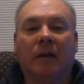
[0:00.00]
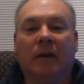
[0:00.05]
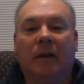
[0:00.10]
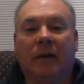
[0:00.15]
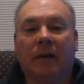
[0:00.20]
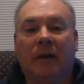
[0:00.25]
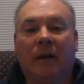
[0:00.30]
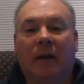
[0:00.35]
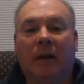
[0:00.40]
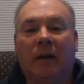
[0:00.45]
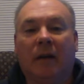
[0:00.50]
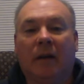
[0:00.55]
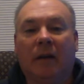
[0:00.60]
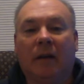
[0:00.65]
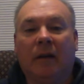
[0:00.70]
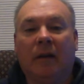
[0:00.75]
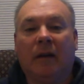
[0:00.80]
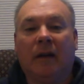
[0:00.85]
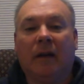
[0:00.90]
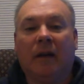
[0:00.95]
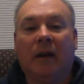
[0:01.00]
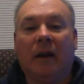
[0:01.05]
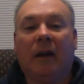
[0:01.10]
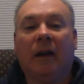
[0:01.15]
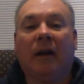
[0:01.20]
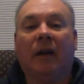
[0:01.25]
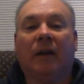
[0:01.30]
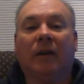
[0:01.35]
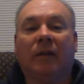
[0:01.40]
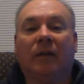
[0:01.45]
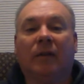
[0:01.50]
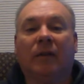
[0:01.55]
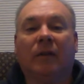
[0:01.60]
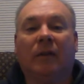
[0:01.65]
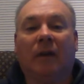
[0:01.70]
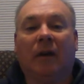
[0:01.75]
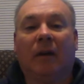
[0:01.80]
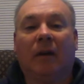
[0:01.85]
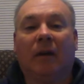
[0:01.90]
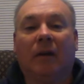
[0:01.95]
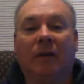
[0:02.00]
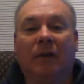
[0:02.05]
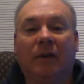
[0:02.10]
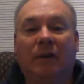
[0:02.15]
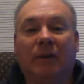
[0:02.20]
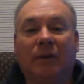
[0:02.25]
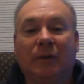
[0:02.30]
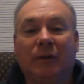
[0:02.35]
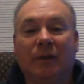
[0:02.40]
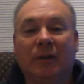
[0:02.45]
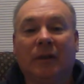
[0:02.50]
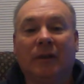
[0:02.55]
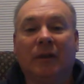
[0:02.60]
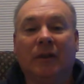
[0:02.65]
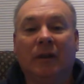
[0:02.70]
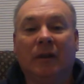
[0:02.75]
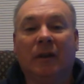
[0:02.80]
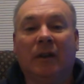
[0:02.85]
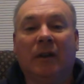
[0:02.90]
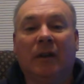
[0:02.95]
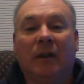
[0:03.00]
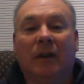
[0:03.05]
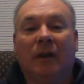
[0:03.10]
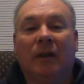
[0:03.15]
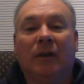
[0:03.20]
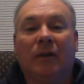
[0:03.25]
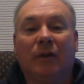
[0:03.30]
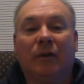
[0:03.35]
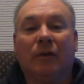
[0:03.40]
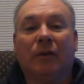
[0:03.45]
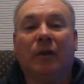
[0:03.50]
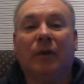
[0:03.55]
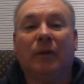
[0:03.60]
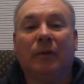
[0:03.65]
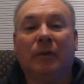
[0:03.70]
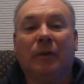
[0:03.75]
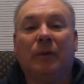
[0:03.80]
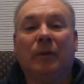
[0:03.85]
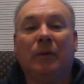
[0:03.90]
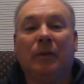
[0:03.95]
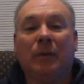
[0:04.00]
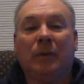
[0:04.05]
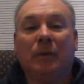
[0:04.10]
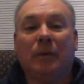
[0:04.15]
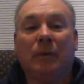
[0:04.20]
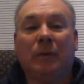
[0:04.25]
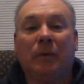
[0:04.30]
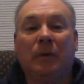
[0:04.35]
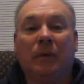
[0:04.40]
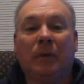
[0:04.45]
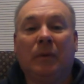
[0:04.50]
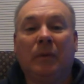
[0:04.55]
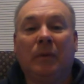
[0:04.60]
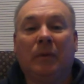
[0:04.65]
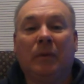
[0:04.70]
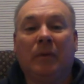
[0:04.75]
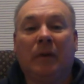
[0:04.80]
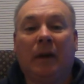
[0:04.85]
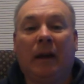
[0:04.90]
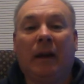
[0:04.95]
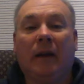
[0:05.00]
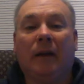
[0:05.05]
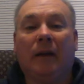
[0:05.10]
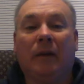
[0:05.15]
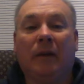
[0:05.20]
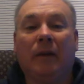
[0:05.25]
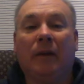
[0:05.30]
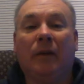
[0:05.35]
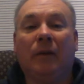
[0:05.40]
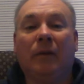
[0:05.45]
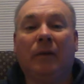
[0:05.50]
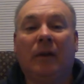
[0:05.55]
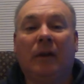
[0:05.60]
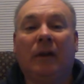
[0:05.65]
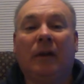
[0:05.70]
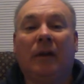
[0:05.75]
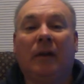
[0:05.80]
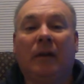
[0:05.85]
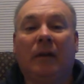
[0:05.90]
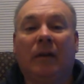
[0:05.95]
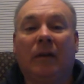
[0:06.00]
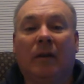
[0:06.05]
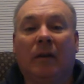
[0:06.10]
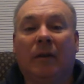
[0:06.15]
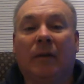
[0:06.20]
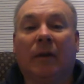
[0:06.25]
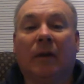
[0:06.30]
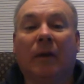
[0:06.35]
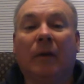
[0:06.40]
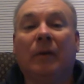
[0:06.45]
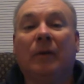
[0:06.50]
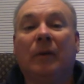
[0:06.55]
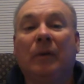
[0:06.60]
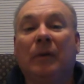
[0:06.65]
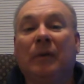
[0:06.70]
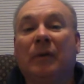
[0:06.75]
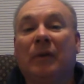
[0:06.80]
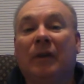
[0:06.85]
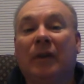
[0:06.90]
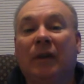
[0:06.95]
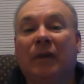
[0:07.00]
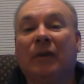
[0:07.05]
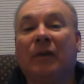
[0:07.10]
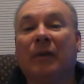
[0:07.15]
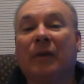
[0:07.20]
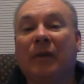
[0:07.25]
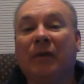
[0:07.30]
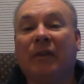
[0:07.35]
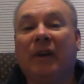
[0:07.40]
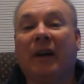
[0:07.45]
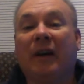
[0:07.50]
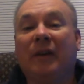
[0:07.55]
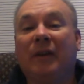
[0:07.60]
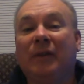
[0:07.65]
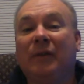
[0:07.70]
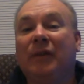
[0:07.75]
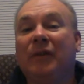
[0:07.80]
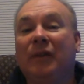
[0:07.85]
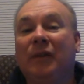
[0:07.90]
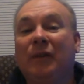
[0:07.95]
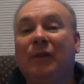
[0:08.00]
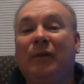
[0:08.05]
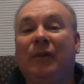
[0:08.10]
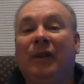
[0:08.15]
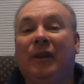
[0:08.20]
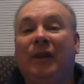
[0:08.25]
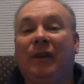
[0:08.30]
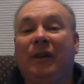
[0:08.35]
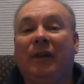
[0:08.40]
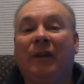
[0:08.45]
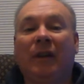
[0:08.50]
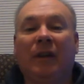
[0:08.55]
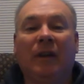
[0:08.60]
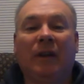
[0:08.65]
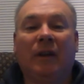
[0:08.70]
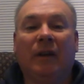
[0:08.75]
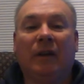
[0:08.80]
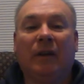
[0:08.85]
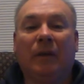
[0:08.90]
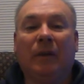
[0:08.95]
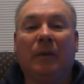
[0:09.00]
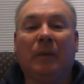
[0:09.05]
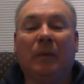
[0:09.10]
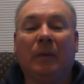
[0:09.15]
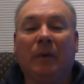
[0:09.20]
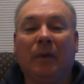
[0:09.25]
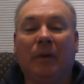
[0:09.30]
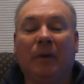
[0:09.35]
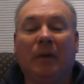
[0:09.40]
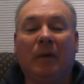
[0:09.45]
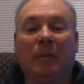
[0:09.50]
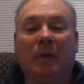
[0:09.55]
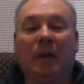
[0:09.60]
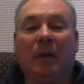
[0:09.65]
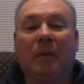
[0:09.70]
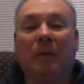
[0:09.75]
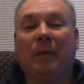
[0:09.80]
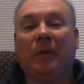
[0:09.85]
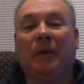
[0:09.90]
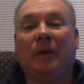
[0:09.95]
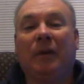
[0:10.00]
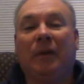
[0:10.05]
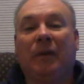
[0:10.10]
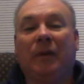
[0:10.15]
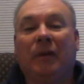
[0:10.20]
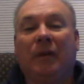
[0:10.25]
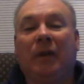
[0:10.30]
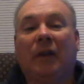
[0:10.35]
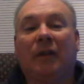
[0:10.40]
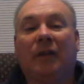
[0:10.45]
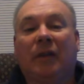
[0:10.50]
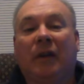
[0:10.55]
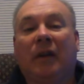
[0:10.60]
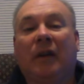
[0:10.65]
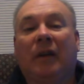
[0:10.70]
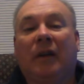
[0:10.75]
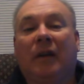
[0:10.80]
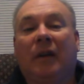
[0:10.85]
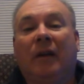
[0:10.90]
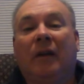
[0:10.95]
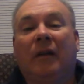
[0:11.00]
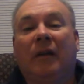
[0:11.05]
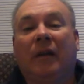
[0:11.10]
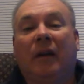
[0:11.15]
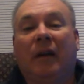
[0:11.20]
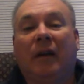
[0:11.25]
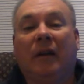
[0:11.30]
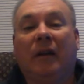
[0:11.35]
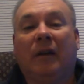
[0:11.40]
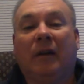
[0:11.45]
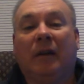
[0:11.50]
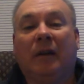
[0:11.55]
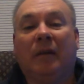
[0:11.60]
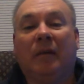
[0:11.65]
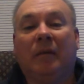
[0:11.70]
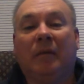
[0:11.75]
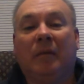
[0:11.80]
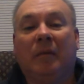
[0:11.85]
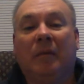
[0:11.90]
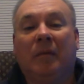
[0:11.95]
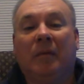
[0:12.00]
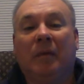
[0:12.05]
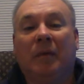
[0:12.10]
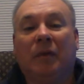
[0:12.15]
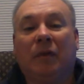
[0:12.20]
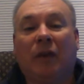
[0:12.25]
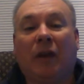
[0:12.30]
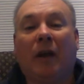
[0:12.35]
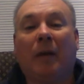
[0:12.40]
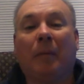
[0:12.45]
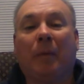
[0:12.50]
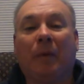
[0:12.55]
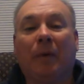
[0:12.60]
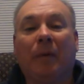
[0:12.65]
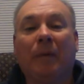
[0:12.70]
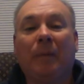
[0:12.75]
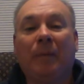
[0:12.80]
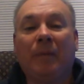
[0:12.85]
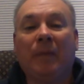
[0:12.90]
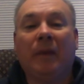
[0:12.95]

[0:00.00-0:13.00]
and S are your go-to data that you need, or the go-to statistical values that you need to really be able to assess any sample